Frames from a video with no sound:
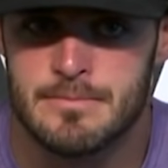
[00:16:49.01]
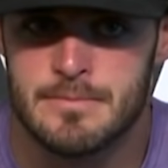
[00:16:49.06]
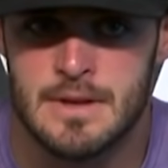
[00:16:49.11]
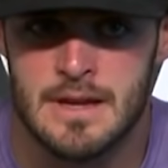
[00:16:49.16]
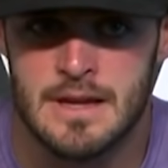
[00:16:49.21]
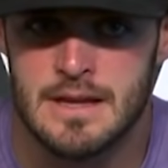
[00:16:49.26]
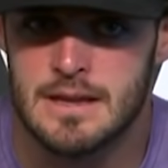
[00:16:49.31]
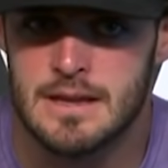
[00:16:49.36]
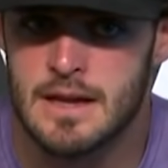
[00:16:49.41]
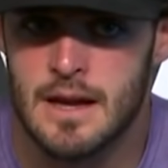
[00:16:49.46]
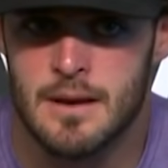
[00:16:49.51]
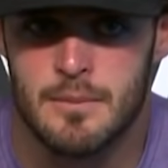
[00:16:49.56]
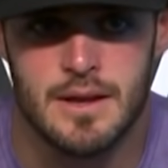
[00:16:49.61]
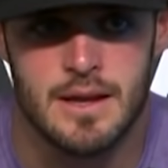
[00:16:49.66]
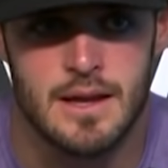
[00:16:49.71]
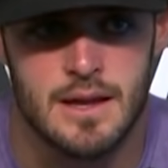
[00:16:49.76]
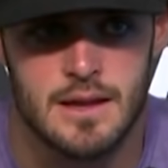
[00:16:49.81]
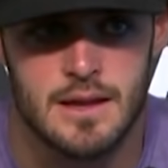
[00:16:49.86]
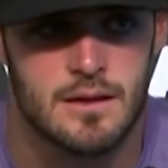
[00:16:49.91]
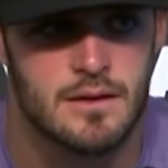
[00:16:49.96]
he, I
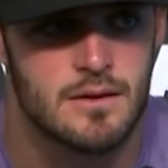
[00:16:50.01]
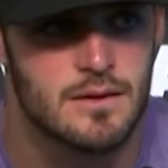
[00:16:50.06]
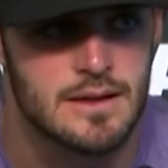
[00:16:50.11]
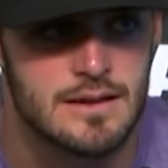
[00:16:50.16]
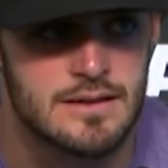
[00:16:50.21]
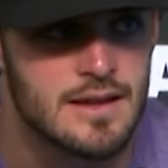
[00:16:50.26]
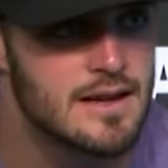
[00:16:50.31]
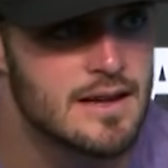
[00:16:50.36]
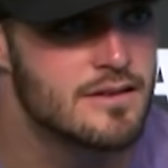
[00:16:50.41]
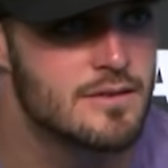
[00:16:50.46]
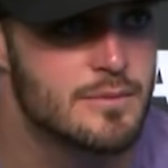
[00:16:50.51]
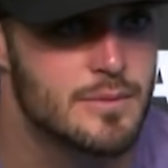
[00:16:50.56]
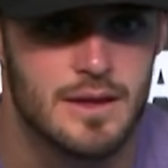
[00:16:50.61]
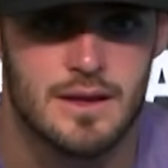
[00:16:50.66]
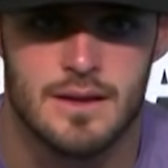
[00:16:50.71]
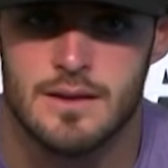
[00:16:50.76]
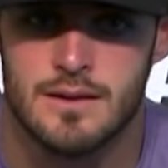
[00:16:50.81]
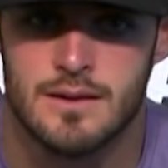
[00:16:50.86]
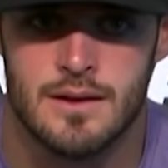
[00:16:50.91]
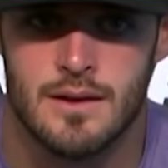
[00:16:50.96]
mean, he literally texted me,
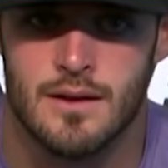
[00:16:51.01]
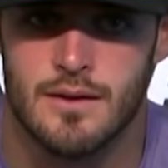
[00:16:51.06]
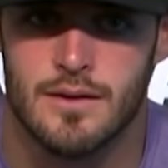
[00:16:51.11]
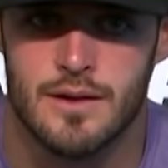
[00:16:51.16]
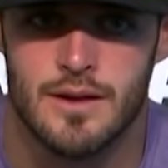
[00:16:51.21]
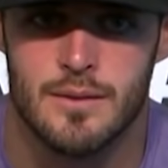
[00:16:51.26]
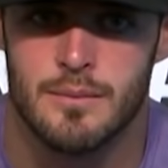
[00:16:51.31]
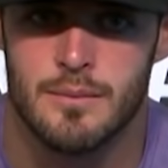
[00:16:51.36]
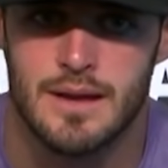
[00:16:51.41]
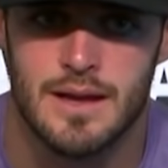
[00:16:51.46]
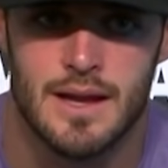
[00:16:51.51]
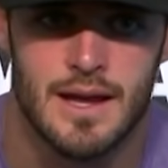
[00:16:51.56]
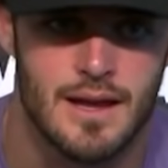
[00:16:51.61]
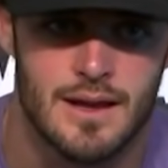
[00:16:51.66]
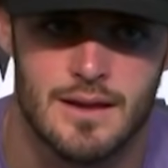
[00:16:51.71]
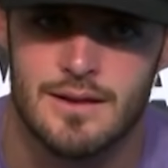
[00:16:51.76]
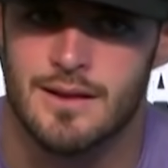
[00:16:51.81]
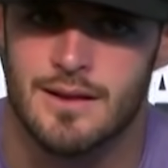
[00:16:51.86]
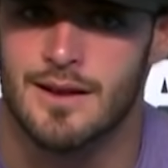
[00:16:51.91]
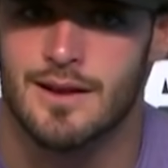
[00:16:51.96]
at, you know, at
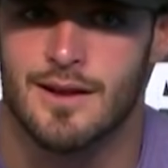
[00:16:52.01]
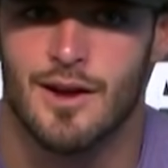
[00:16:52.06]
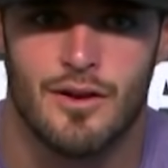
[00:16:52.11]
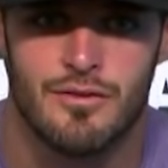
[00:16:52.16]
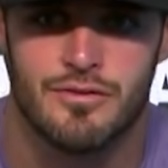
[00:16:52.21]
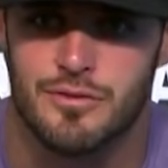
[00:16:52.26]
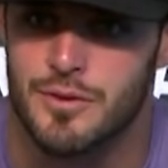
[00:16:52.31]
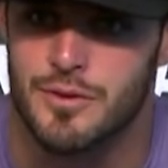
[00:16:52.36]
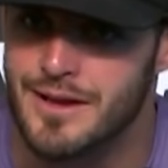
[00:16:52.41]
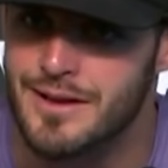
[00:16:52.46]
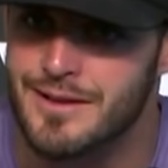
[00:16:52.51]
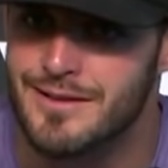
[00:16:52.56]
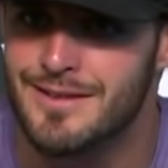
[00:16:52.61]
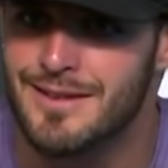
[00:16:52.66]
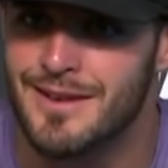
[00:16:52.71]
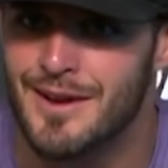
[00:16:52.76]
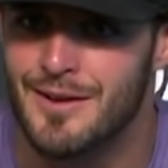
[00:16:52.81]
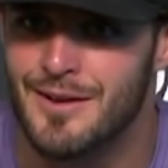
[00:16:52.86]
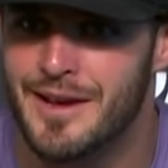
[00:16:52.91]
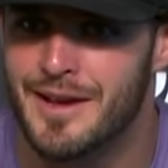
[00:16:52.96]
midnight at a golf swing.
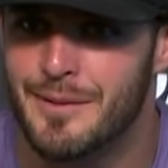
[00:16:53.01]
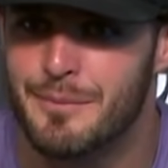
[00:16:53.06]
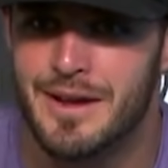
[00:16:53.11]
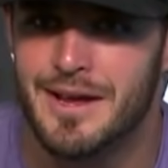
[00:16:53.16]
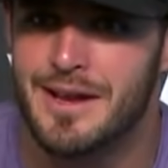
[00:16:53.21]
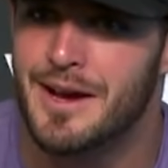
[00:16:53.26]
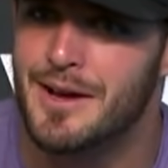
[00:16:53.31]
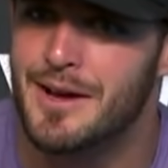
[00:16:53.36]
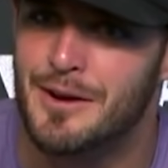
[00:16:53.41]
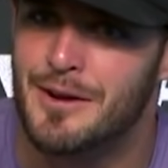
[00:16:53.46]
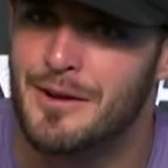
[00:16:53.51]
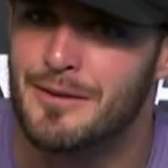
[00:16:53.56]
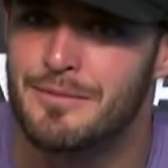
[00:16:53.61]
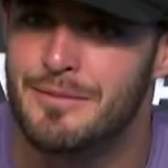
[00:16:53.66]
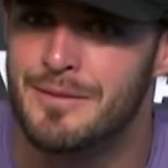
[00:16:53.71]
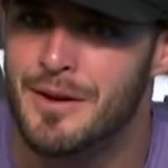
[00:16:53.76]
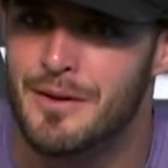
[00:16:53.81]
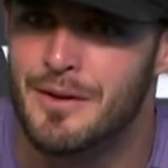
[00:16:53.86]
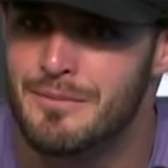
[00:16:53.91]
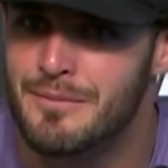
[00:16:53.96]
You know, me and Hunter.
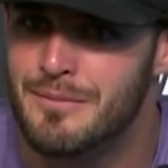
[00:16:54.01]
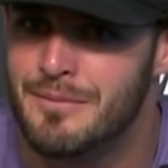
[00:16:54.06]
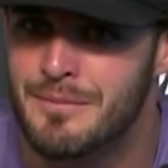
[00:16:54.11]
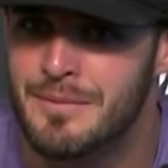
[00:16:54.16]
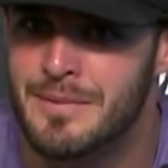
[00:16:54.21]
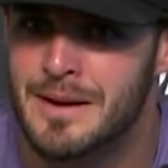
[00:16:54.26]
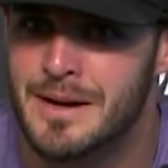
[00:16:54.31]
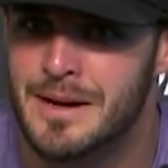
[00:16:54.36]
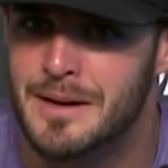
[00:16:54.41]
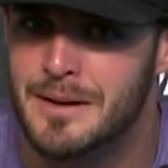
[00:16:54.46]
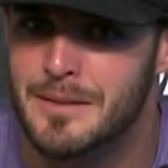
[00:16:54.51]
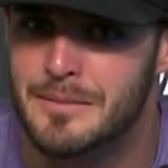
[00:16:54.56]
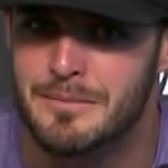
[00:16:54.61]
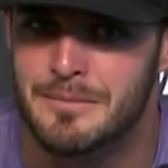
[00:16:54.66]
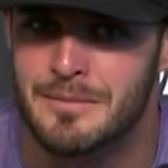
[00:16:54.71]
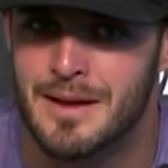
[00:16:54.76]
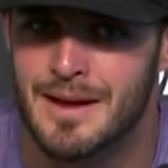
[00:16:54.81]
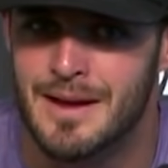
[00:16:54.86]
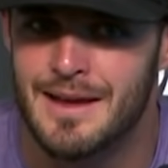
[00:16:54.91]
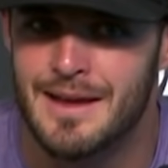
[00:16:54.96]
You know,
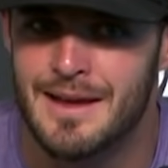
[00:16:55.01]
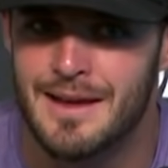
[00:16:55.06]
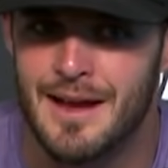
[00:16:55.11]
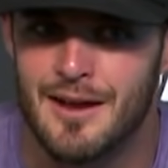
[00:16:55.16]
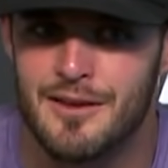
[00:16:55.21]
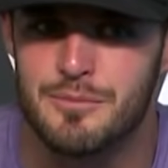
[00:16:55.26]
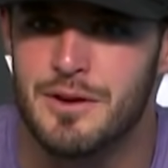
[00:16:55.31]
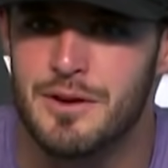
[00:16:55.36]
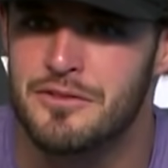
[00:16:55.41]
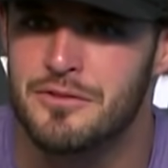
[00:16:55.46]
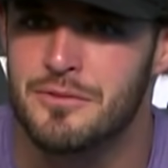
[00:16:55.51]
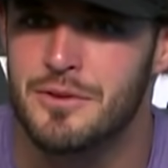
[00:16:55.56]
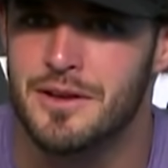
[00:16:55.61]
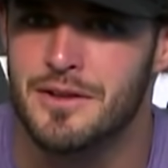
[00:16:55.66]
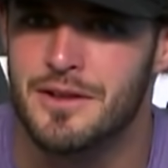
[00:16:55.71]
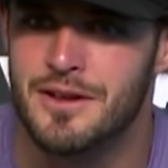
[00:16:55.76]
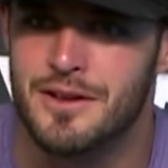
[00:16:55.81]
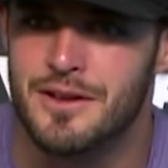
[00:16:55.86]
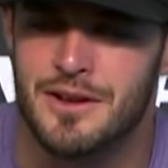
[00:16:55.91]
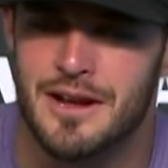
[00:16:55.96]
um, how's my
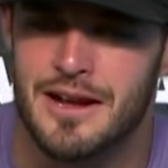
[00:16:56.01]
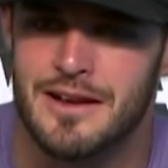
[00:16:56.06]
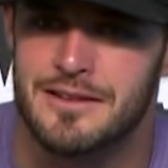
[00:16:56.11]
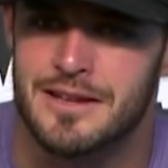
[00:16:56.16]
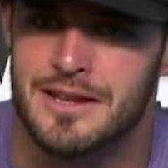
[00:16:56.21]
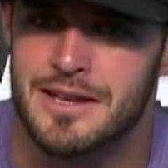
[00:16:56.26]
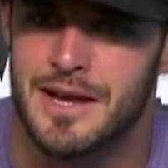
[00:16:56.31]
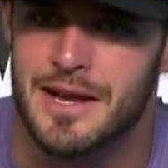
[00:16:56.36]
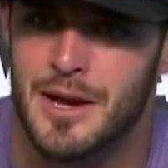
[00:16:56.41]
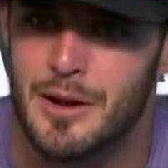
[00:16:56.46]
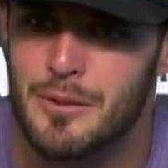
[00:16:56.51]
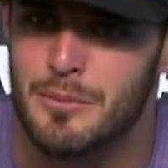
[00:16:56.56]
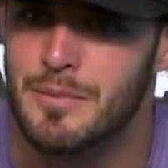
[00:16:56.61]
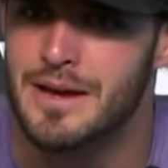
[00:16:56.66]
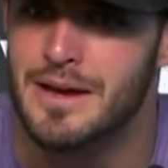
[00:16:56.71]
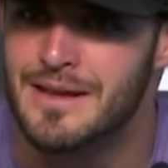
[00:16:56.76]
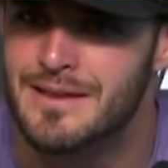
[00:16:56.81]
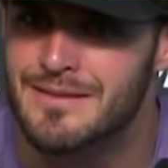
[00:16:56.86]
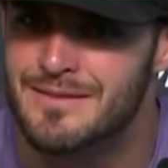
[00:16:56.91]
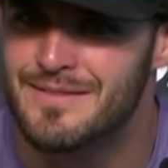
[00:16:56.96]
swing look? You guys need to help me.